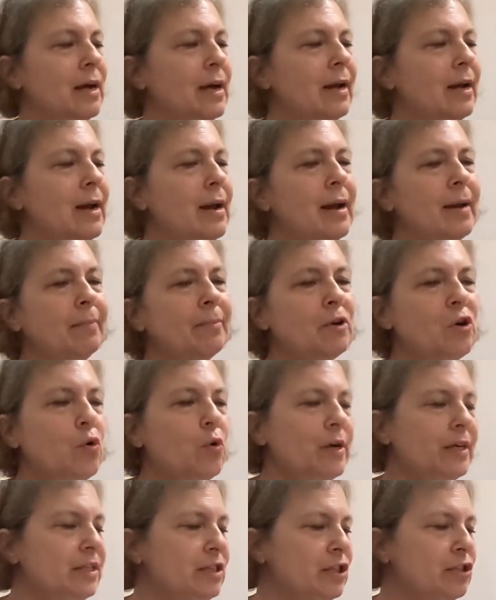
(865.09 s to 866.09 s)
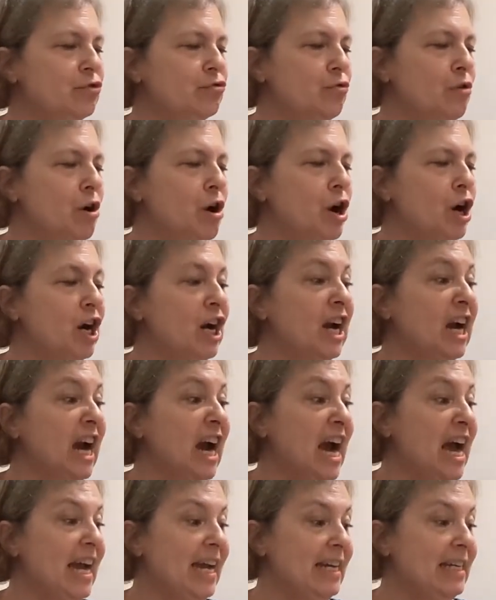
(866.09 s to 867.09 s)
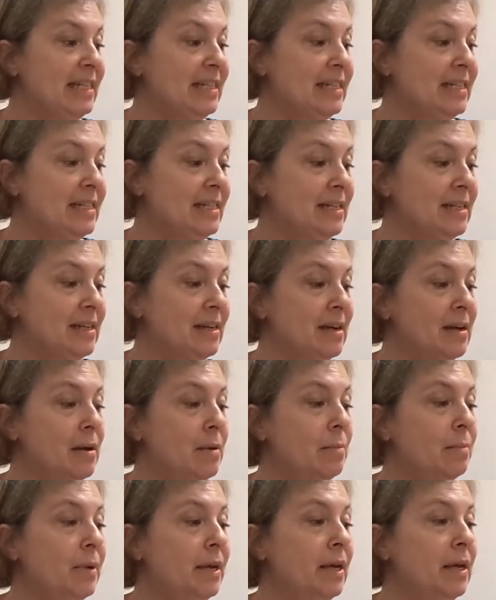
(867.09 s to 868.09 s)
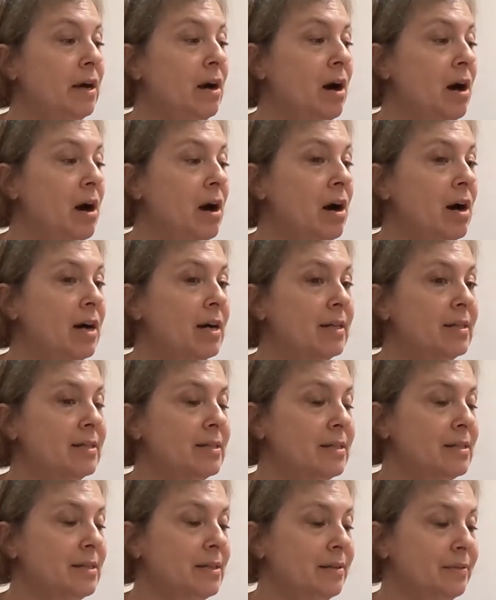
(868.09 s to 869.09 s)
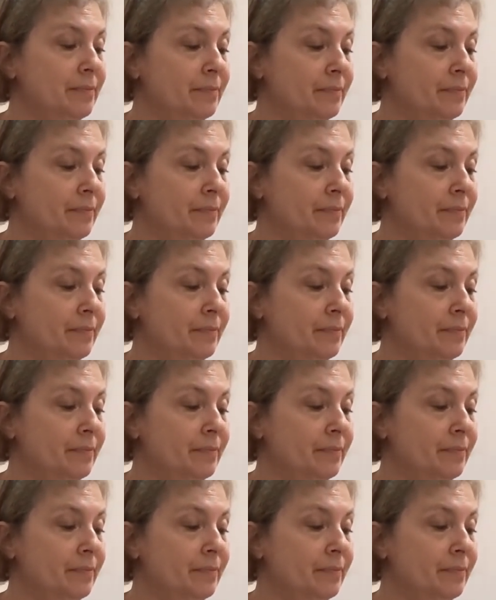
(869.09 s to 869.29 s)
and I'm going to draw kites because